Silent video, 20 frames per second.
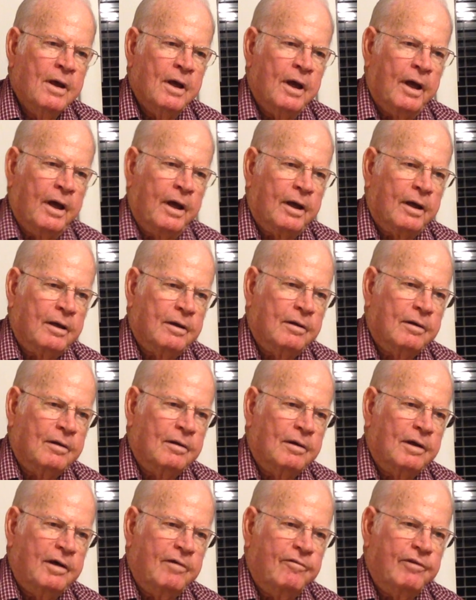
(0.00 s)

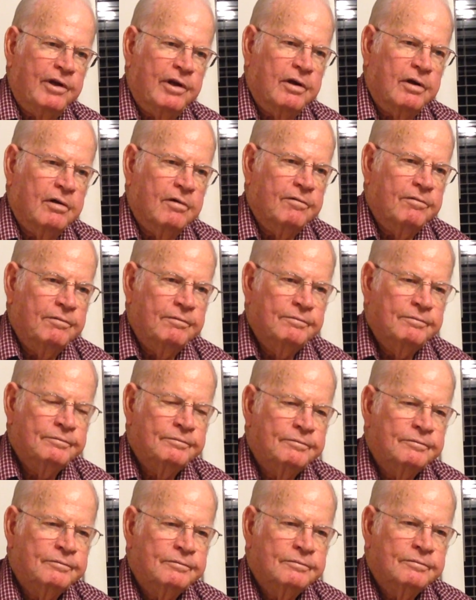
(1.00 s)
and leave it in there
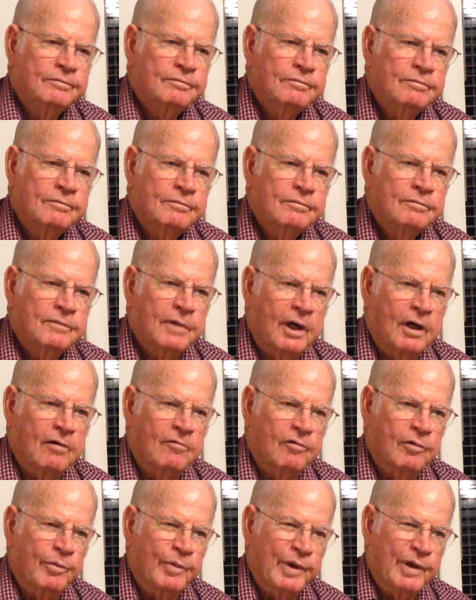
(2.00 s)

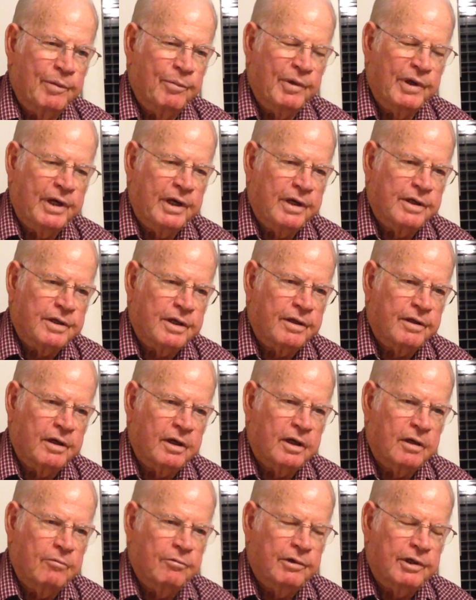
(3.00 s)
however many minutes I
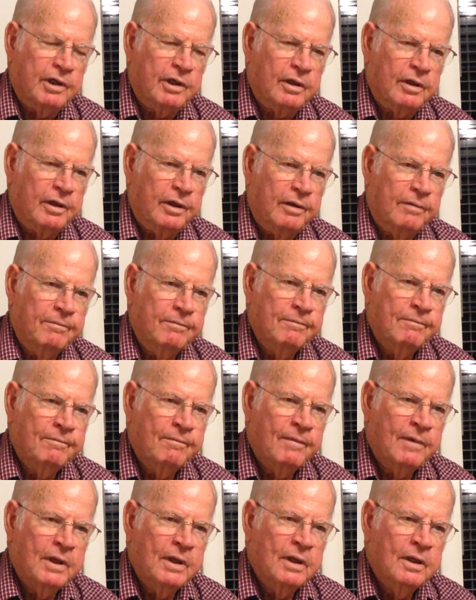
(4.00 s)
think it would tell you.
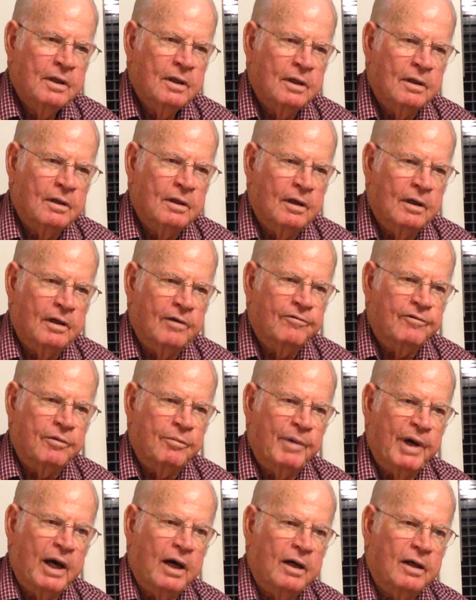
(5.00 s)
Lift
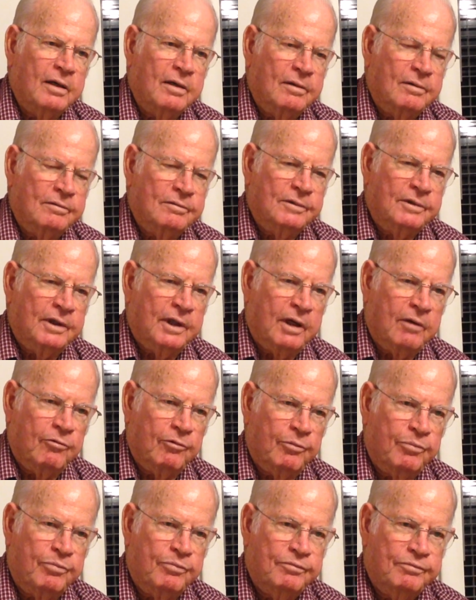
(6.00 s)
them out, and it
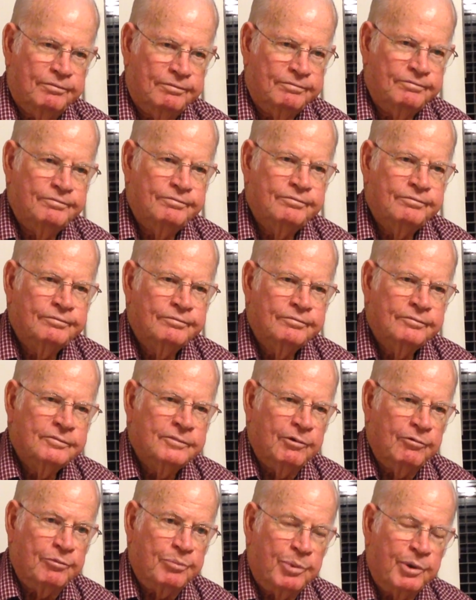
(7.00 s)

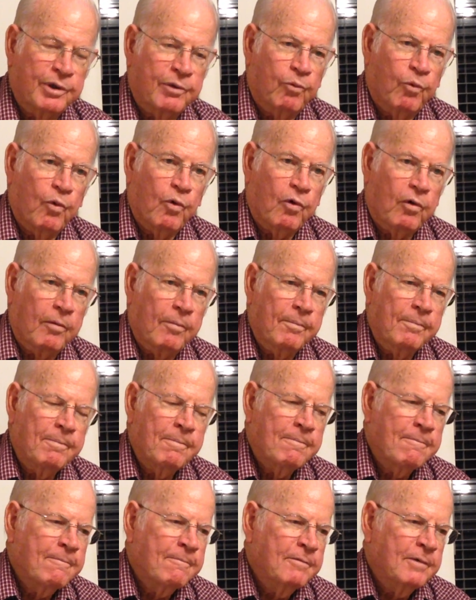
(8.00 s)
was pretty warm.
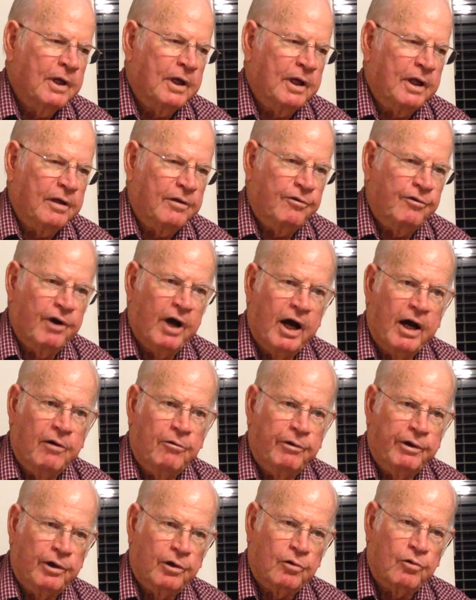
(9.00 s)
And they'd dry
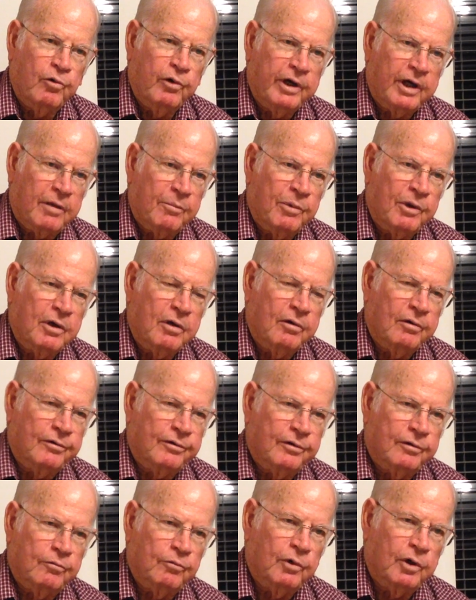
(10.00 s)
real quick because
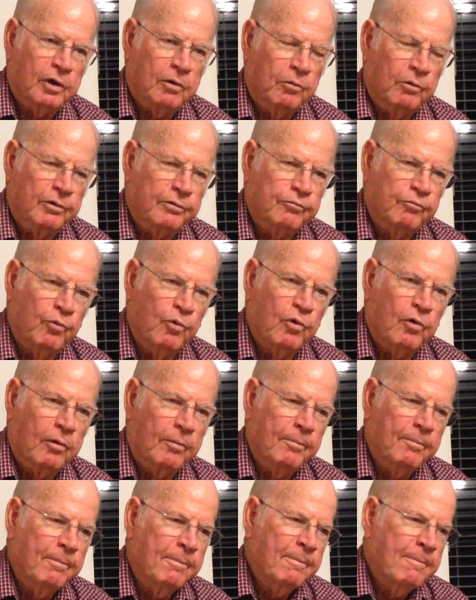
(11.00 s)
the water was
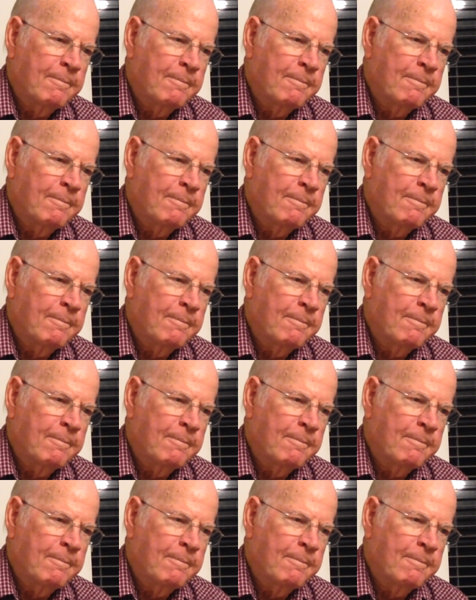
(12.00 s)
warm,